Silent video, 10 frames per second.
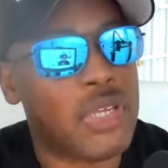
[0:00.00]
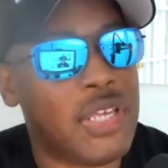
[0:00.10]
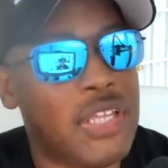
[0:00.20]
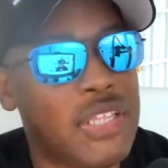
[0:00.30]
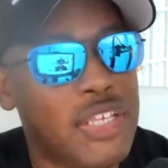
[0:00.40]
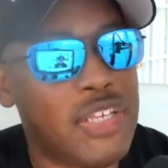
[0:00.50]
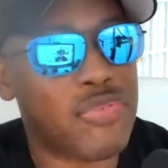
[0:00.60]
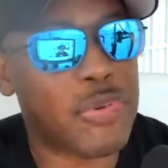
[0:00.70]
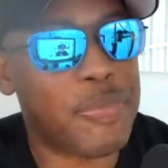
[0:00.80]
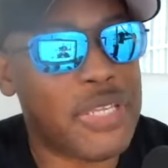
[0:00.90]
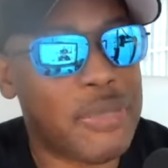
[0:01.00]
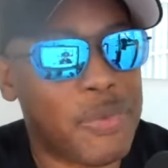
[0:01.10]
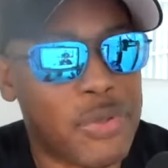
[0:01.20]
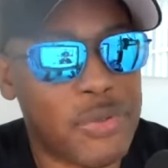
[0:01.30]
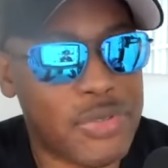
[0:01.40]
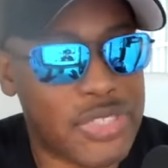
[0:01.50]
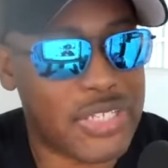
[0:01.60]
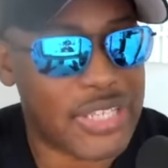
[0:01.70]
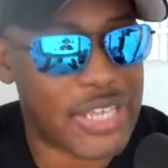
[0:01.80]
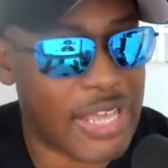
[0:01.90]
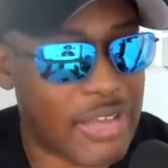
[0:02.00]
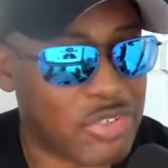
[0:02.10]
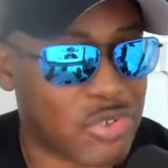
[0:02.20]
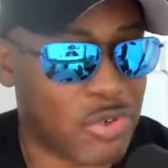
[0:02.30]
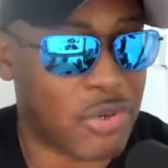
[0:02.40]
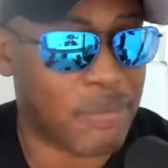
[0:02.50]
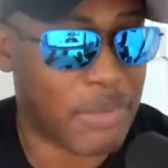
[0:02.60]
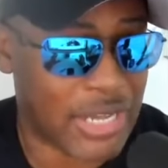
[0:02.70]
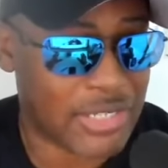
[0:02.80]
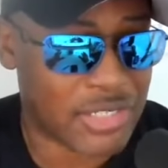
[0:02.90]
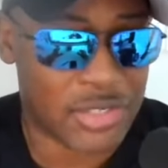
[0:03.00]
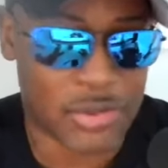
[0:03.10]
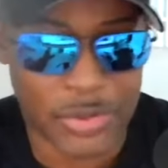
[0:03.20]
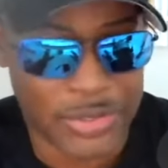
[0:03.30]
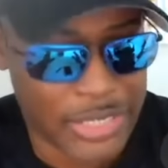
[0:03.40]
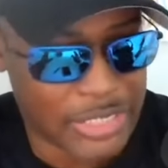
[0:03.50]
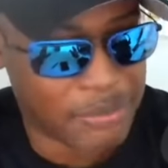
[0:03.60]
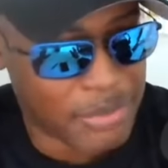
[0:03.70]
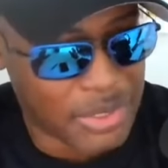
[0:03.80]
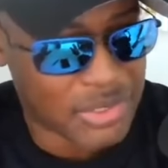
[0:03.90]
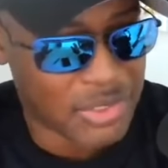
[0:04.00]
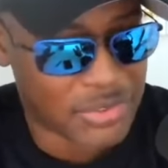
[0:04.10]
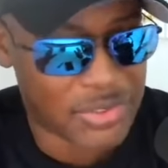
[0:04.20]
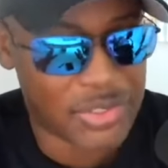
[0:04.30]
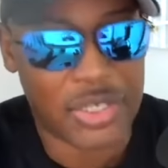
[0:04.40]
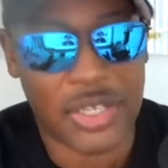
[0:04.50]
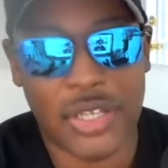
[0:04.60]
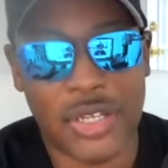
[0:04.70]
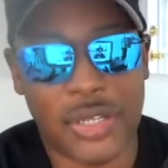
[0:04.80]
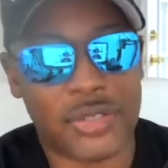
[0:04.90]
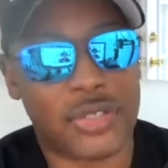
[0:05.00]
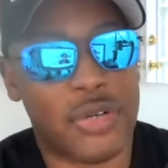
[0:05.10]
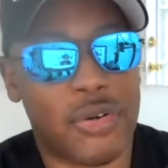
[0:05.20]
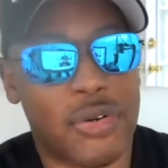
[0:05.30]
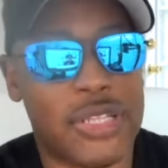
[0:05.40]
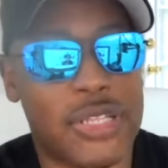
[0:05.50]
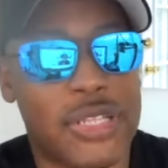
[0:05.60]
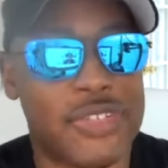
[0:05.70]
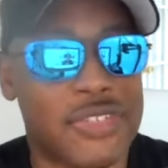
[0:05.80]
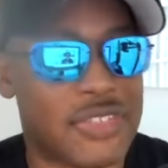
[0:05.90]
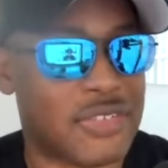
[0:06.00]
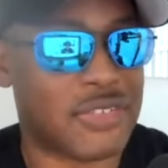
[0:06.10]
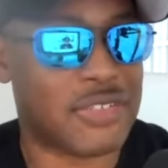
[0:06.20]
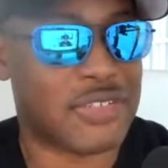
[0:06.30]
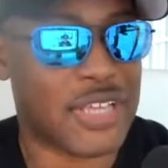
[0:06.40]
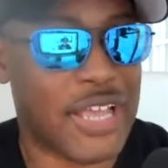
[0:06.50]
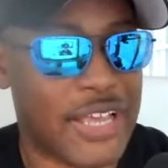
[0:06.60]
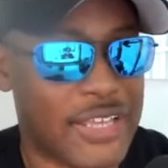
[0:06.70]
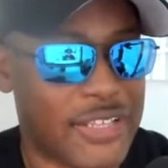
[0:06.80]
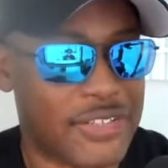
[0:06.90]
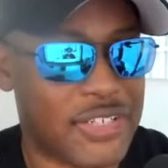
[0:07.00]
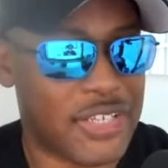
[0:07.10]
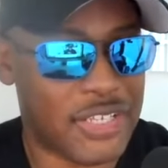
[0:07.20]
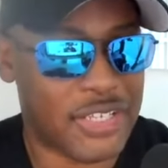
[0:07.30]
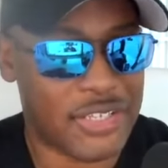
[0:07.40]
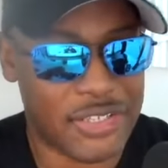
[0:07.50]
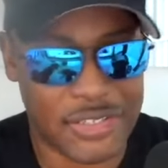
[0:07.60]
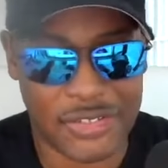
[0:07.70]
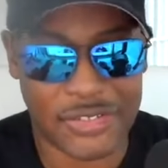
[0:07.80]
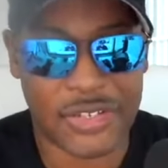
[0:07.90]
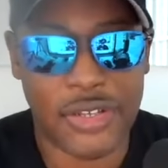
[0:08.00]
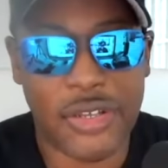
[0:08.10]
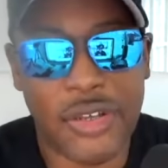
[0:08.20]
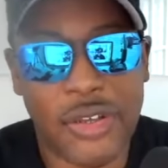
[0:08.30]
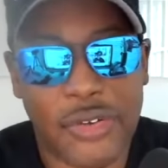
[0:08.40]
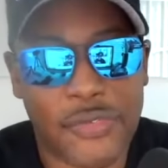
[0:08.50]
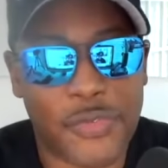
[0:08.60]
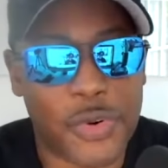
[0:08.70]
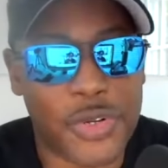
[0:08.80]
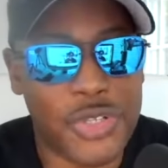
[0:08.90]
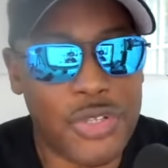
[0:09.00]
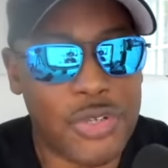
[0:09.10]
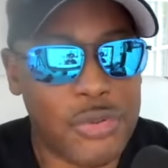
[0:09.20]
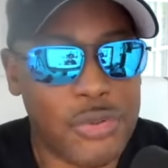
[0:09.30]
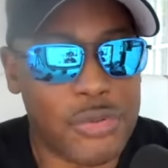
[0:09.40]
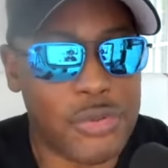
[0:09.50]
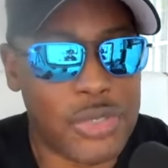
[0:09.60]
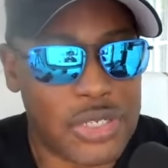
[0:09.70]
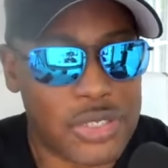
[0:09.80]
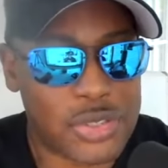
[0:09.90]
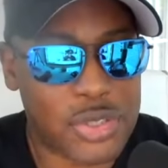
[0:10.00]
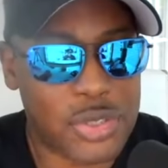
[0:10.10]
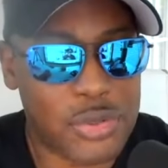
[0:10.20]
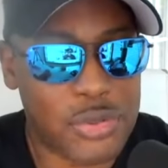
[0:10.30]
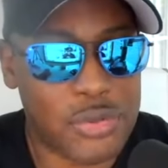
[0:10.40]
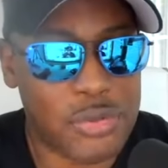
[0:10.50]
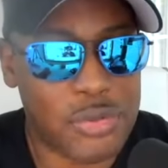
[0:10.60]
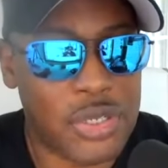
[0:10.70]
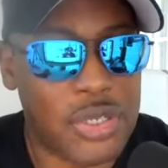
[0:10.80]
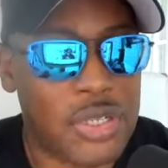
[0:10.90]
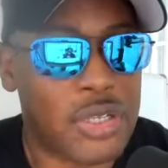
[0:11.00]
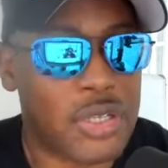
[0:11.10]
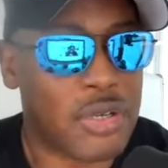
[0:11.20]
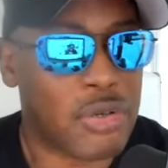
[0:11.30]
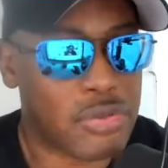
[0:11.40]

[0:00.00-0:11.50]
And these were people who did not have a strong mindset or were not in business. So what I've designed is for you to go